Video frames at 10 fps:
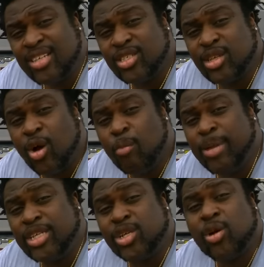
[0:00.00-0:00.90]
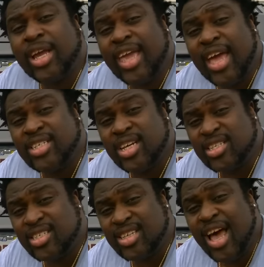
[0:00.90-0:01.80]
So be sure to catch
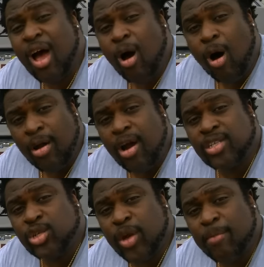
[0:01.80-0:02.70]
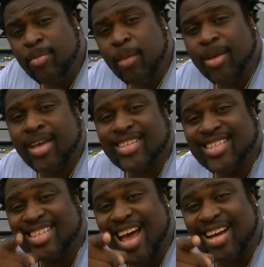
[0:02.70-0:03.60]
us on our trip because
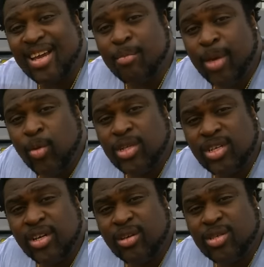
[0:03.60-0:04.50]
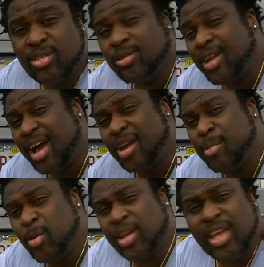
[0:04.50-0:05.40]
it's not going to be what you're used to. Not going
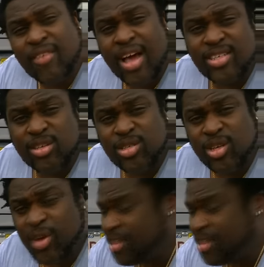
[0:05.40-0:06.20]
to be what Levi's used to